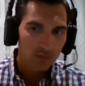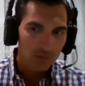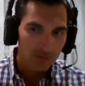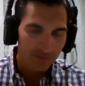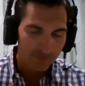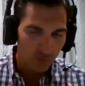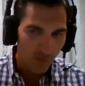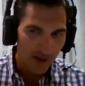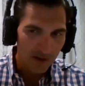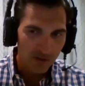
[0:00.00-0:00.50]

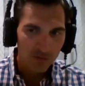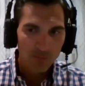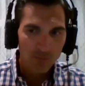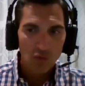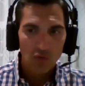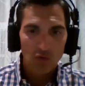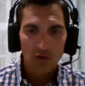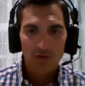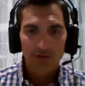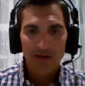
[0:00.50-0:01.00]
lift weights
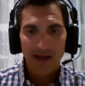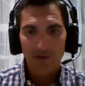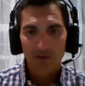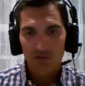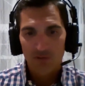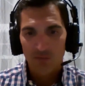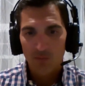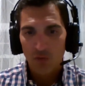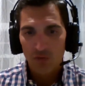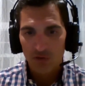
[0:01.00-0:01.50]
more. Now
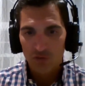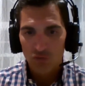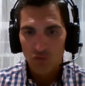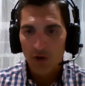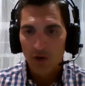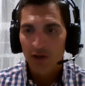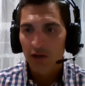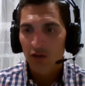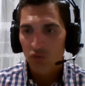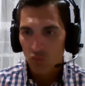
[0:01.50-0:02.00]
it's mostly
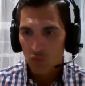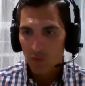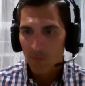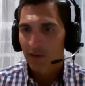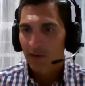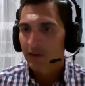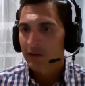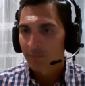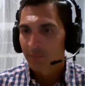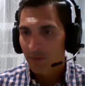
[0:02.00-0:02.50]
running,
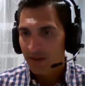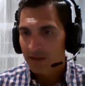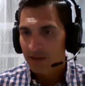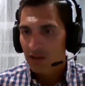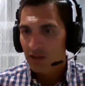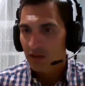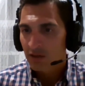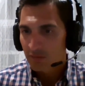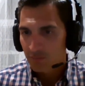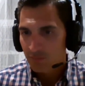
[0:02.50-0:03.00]
swimming, and
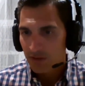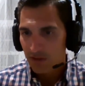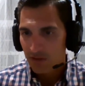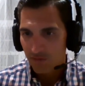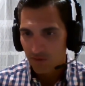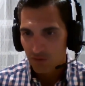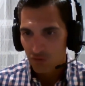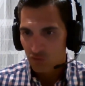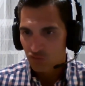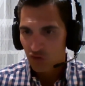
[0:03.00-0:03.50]
biking because
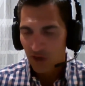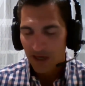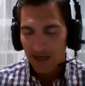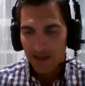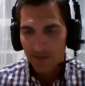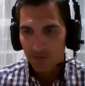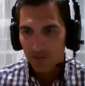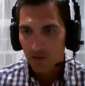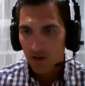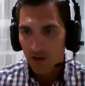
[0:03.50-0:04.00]
I do
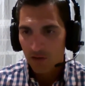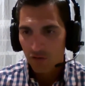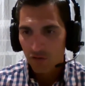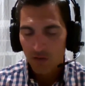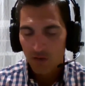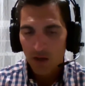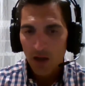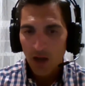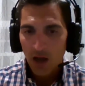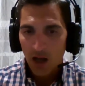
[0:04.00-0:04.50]
triathalons.
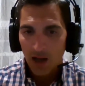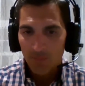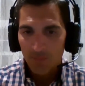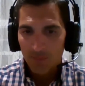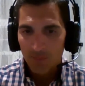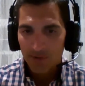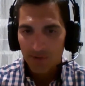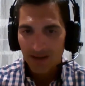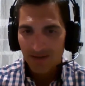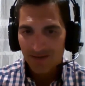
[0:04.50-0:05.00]

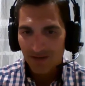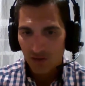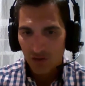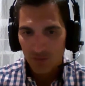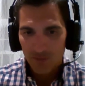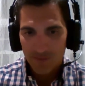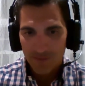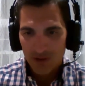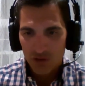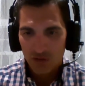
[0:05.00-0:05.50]
But I tell
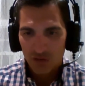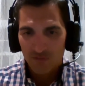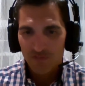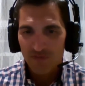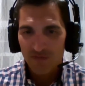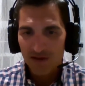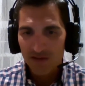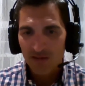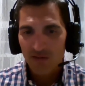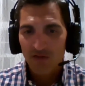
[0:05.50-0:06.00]
my patients,
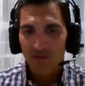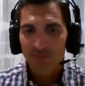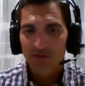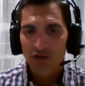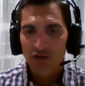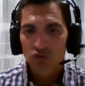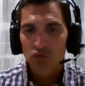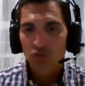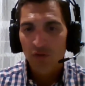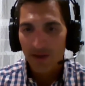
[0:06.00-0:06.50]
find
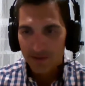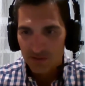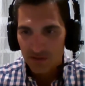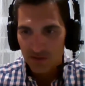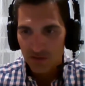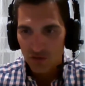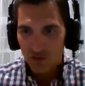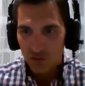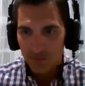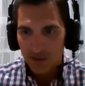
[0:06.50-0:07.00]
something you like to
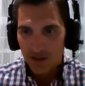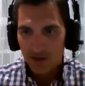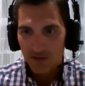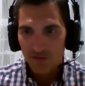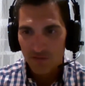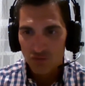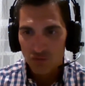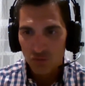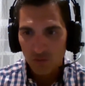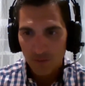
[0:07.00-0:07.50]
do, because
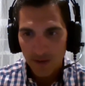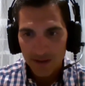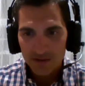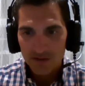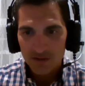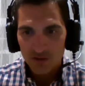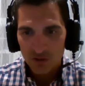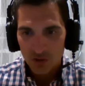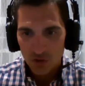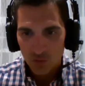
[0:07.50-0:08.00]
if you like
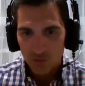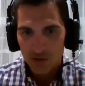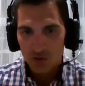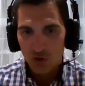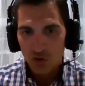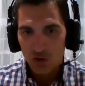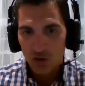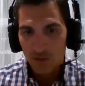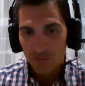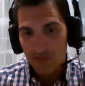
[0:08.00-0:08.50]
to do it,
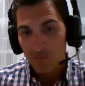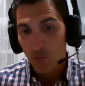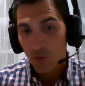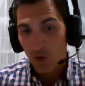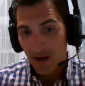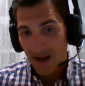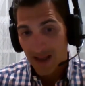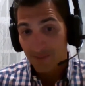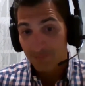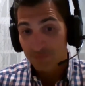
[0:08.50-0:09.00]
you're going to be
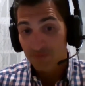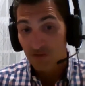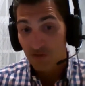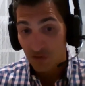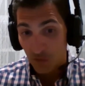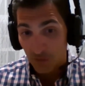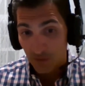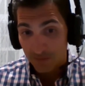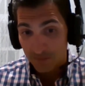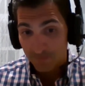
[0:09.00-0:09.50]
more apt to
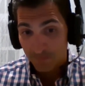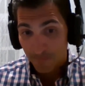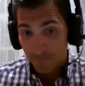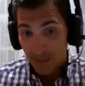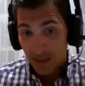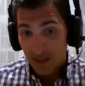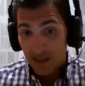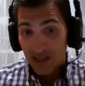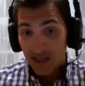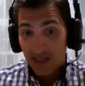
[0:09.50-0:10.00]
do it.
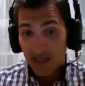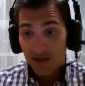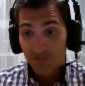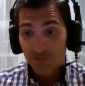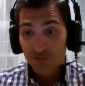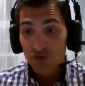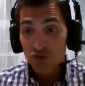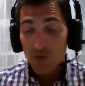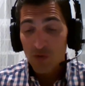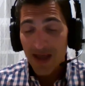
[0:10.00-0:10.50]

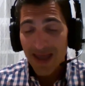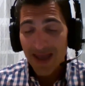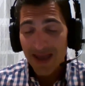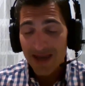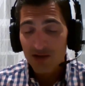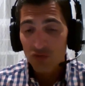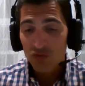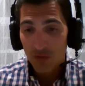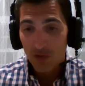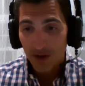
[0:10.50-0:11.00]
If you
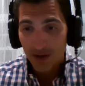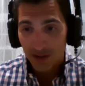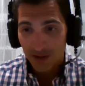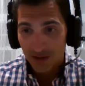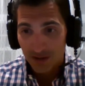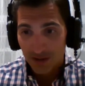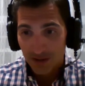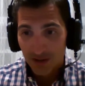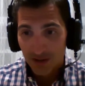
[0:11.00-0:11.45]
hate running,